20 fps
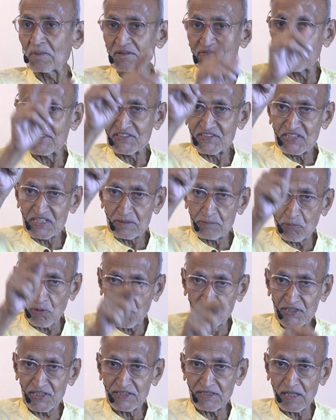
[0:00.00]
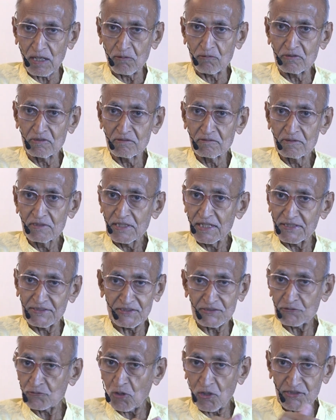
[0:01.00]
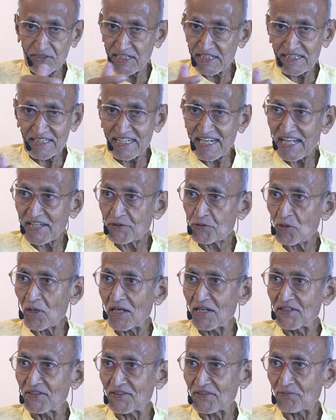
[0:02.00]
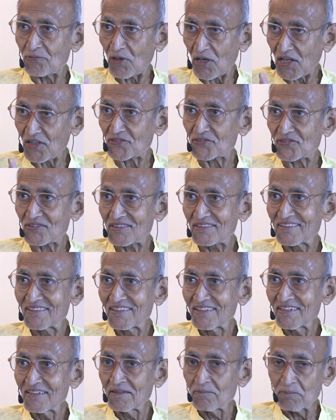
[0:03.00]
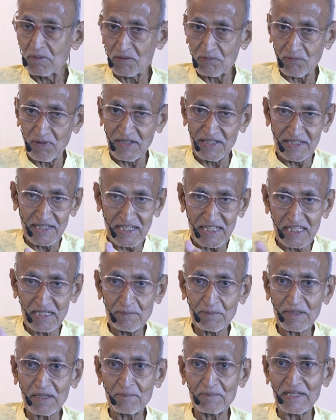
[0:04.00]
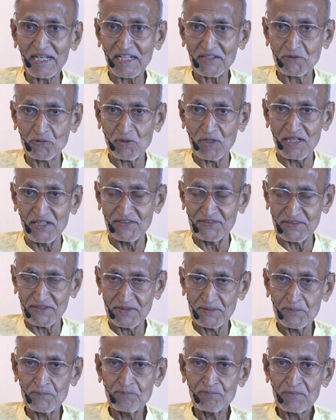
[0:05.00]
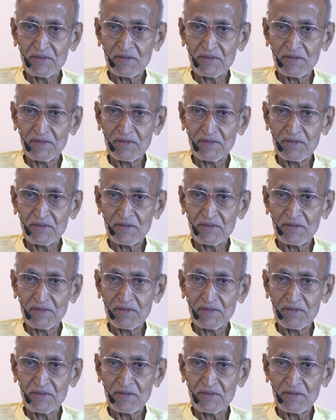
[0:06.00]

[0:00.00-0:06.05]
But when she brought it down, it is not yet an actuality for us. But one day it will become an actuality.